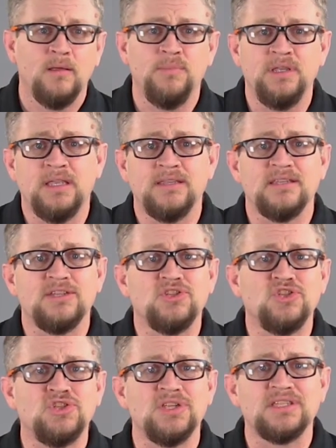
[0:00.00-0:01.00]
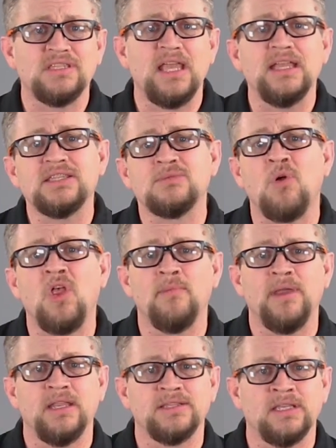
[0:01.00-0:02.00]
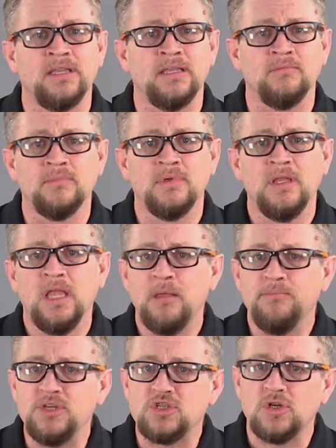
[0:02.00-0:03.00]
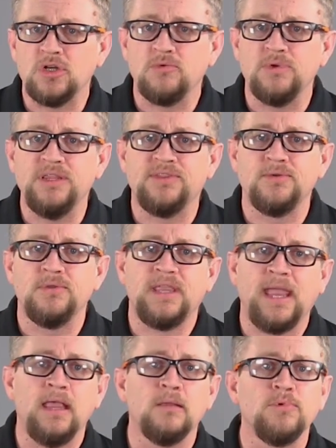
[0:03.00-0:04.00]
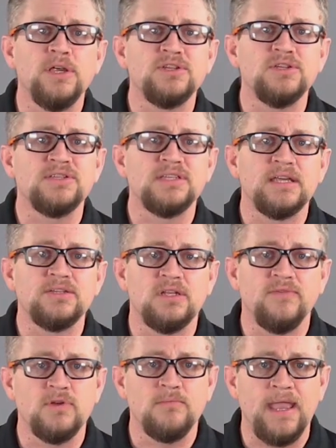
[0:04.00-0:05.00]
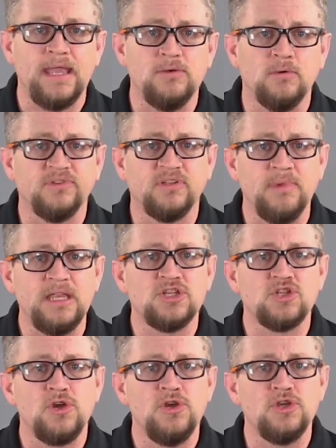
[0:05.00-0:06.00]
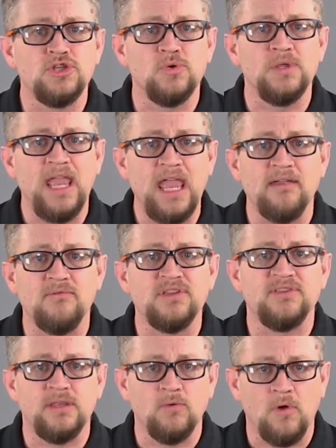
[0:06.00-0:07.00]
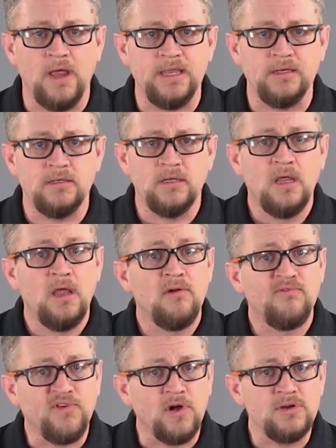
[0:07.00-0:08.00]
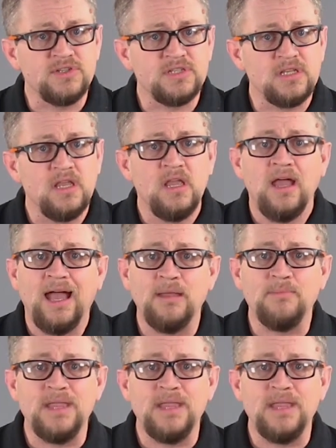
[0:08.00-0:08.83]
Because it's just that small amount of time. Be sure to read through the calibration section of your manual to make sure you're doing everything right. First, I